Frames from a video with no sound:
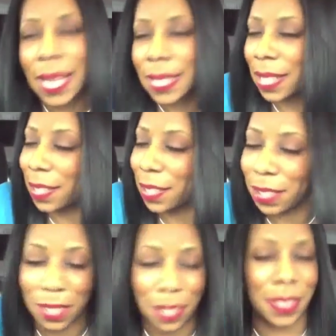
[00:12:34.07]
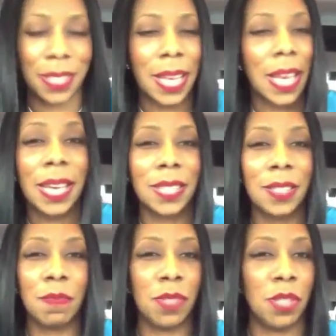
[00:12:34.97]
I said, girl, don't say it.
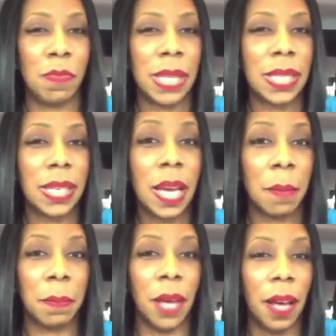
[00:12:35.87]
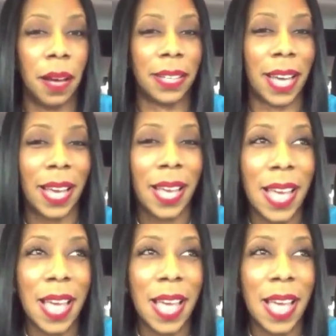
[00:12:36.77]
You messing up. Okay,